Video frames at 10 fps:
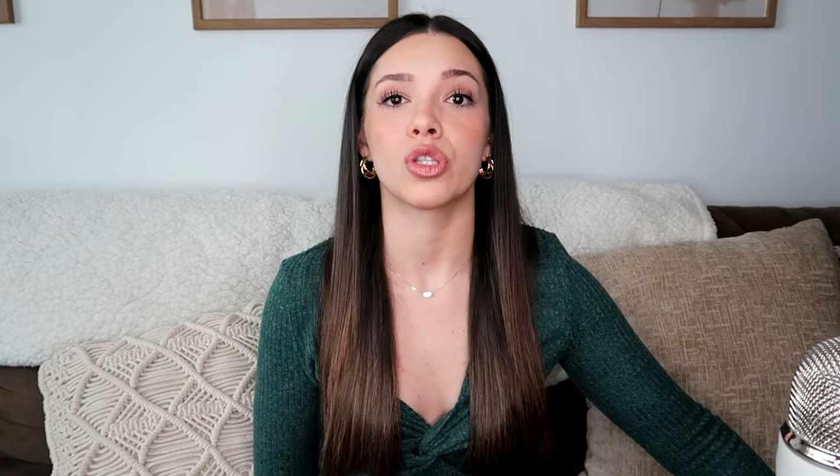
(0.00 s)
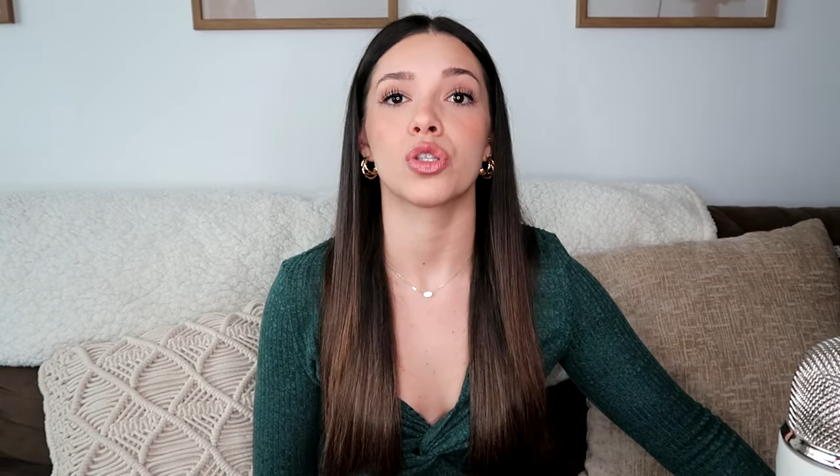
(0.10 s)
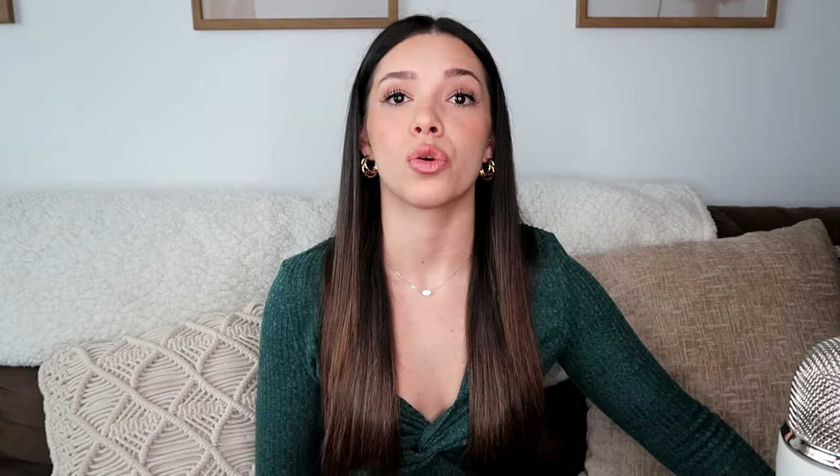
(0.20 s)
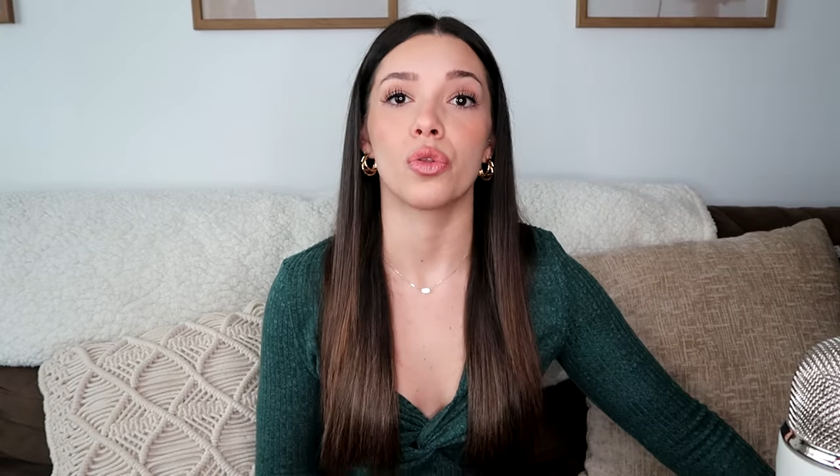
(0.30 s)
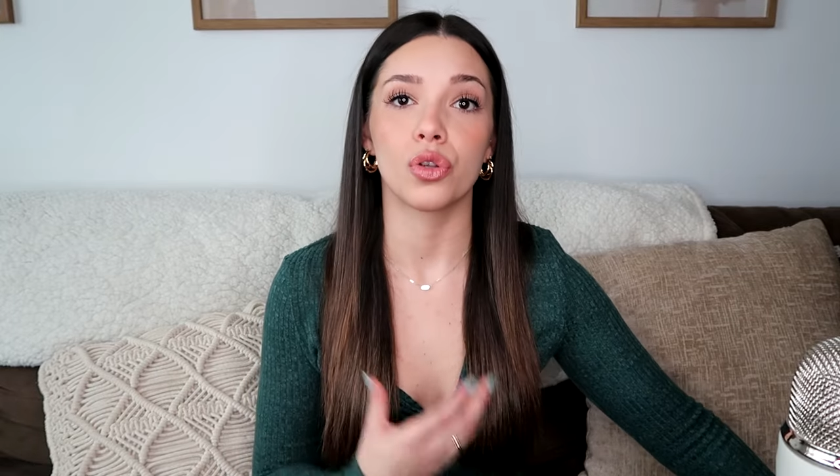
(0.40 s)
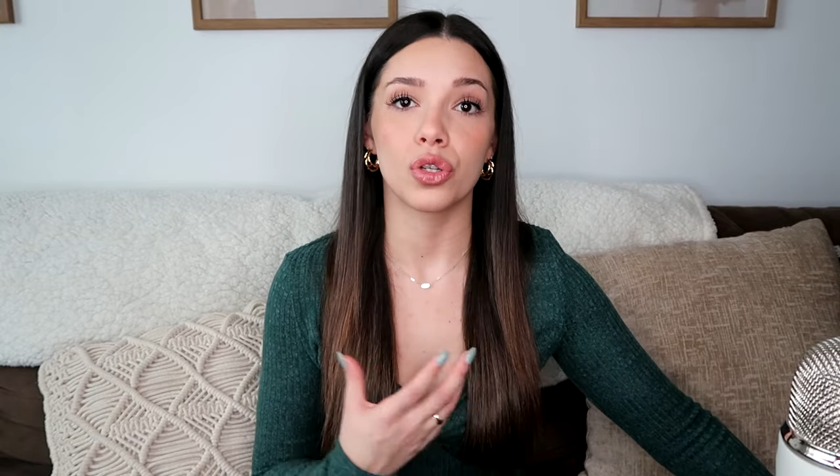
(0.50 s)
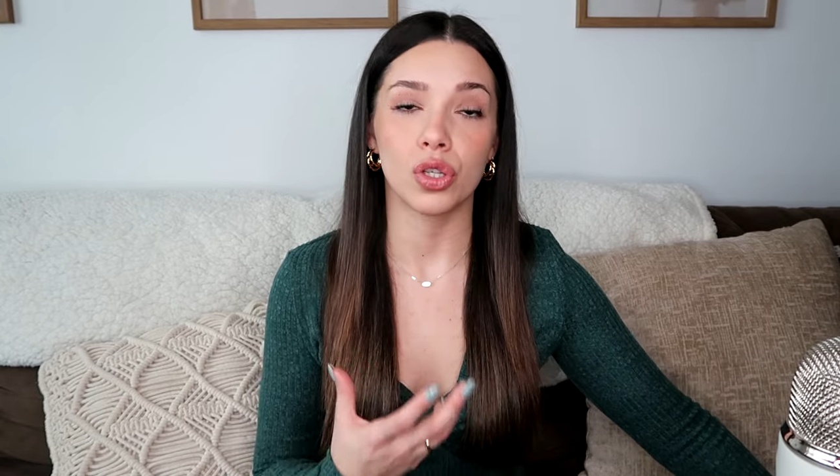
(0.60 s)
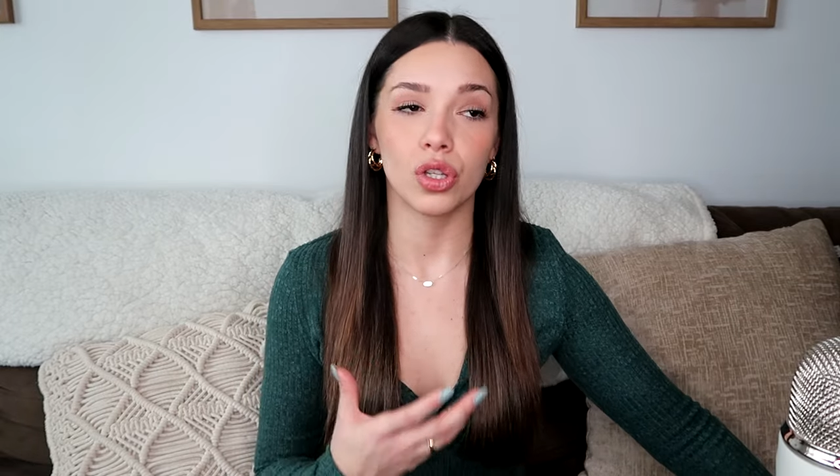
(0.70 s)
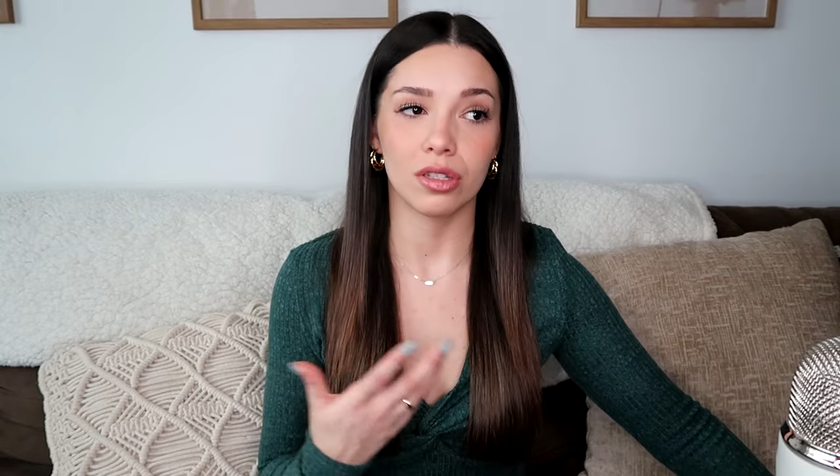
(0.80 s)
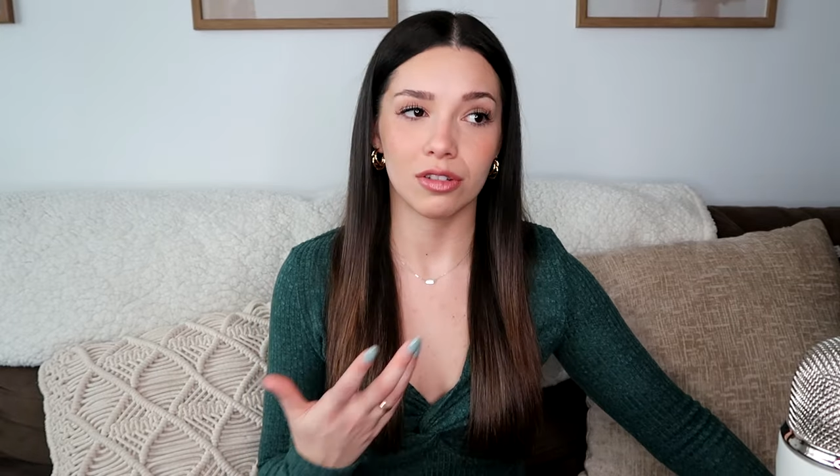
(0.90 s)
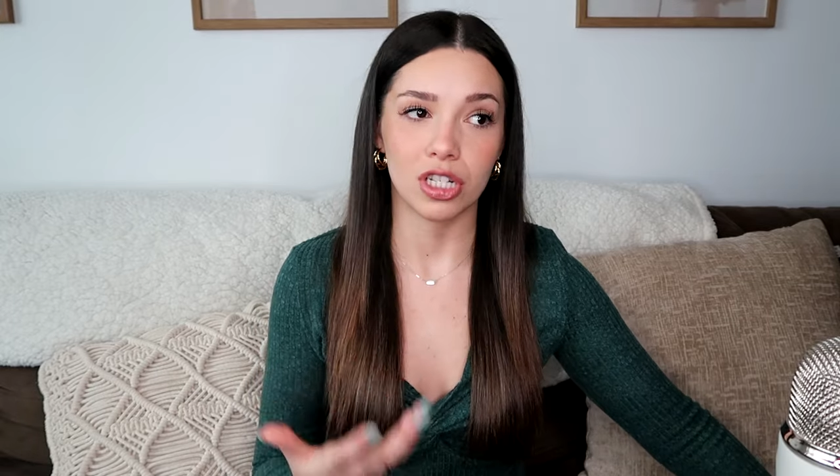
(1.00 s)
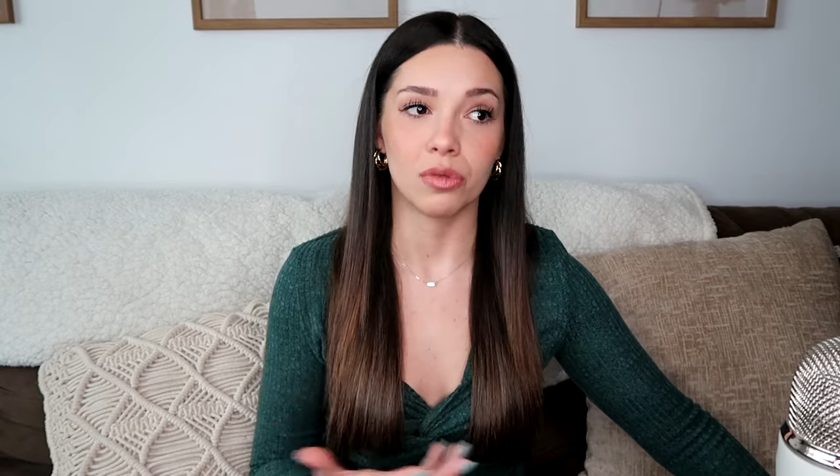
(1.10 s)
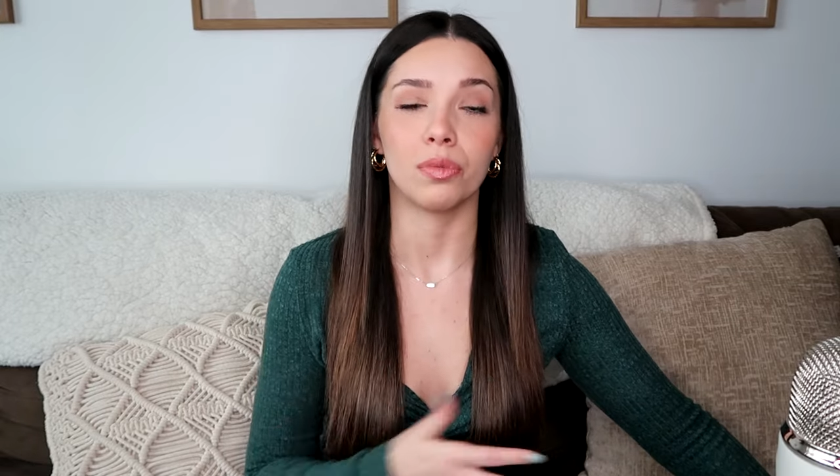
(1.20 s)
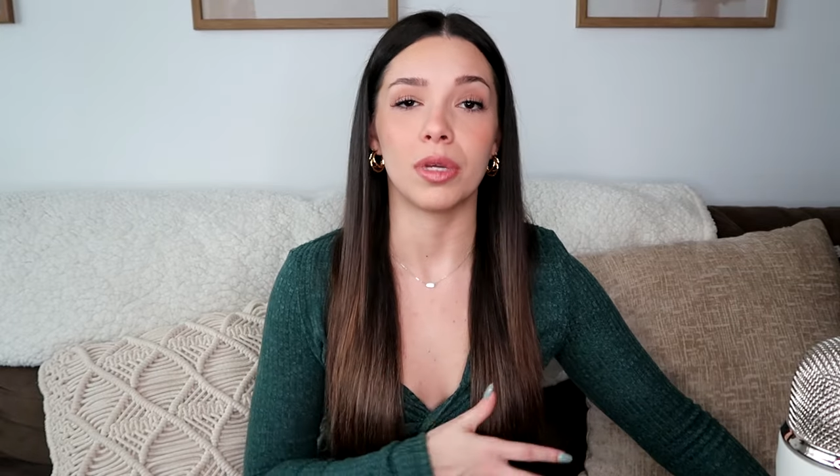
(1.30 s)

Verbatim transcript: And so she will